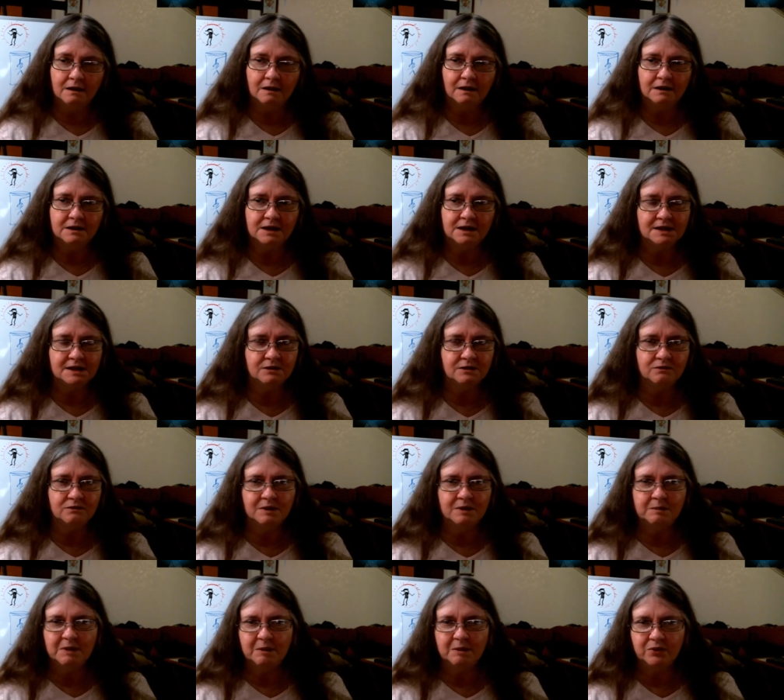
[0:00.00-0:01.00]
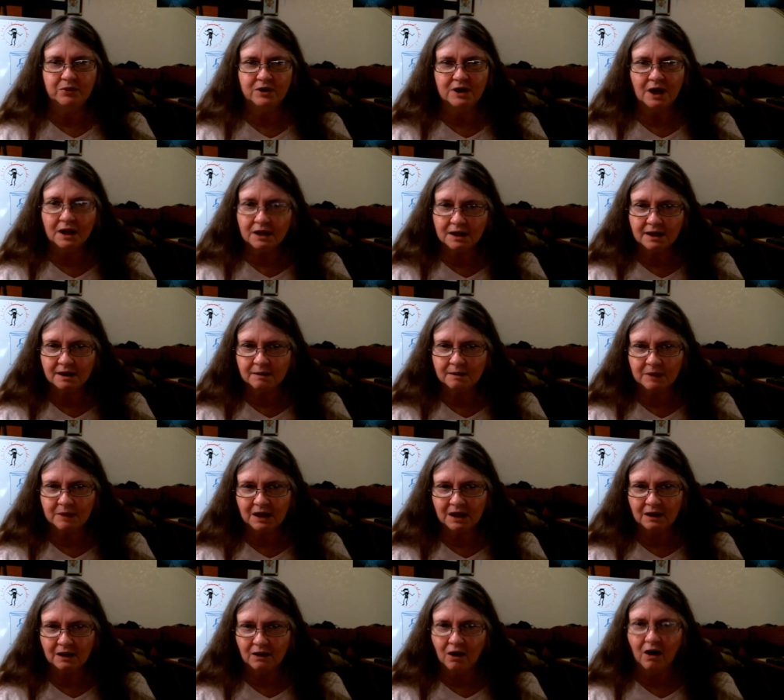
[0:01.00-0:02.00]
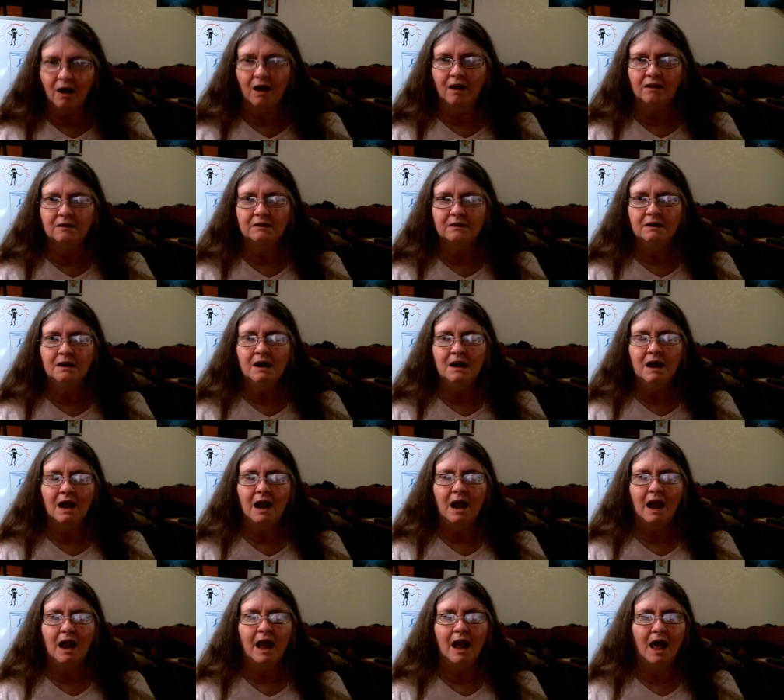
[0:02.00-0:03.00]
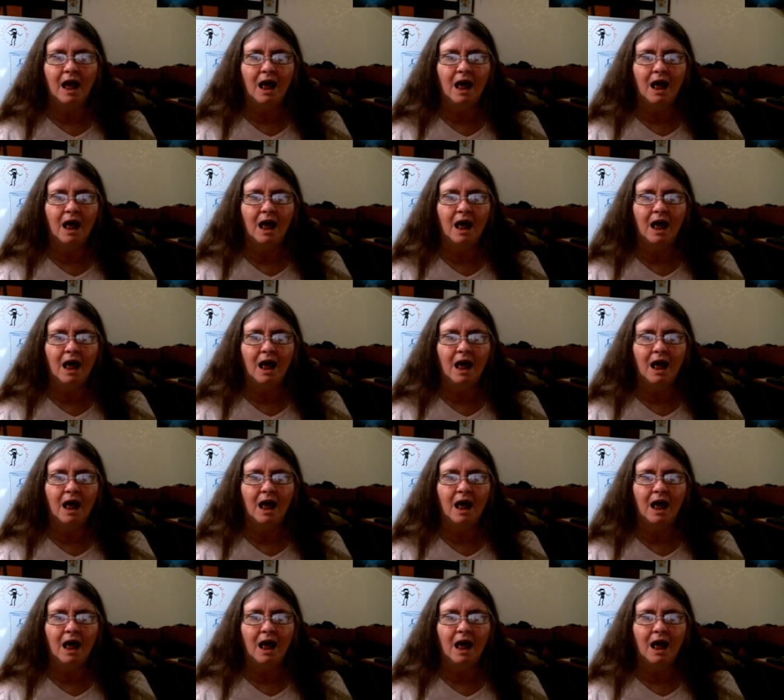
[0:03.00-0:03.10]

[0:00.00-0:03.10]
and doesn't remember yelling at me at all.